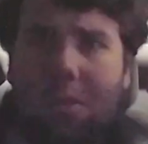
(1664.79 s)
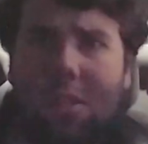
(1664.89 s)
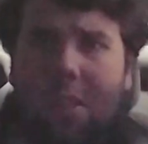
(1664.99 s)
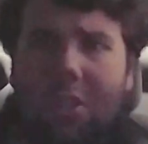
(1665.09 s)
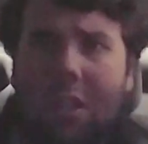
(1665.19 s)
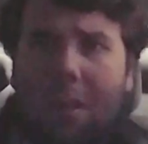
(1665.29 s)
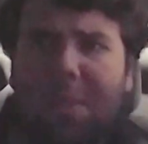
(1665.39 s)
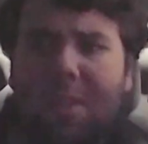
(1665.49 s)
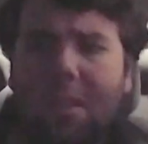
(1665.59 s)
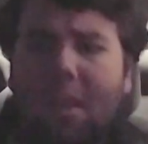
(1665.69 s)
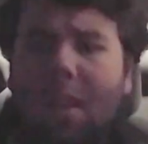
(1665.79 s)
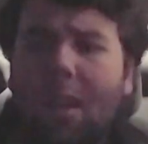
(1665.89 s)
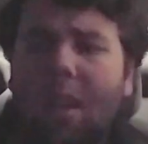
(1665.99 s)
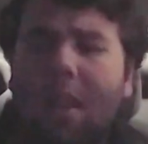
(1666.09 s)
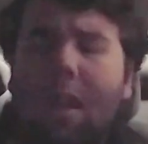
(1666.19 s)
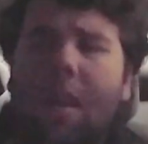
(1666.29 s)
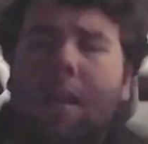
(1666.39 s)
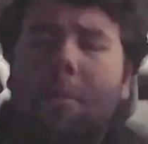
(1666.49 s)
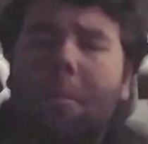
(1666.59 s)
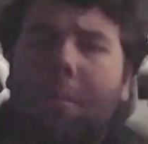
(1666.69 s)
worse than Chips,
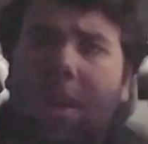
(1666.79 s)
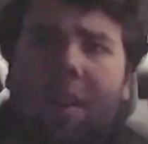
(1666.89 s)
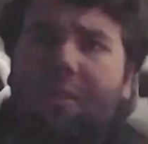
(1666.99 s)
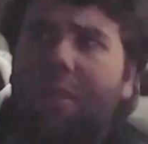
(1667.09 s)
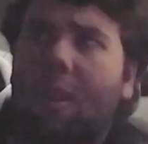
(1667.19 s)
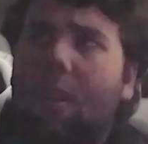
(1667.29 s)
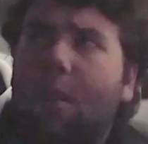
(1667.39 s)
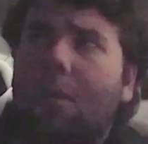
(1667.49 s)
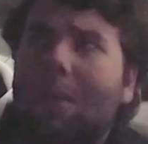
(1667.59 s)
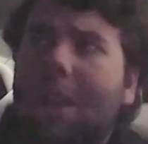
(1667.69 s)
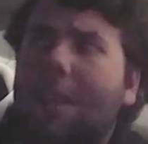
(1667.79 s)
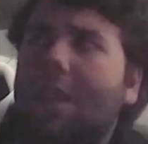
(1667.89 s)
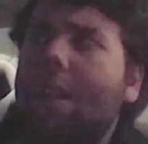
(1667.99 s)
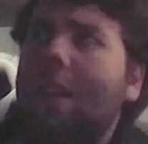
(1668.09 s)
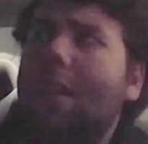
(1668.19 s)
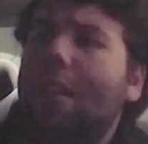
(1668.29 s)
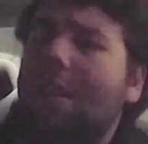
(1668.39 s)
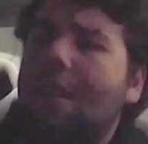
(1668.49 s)
by far. Oh my god.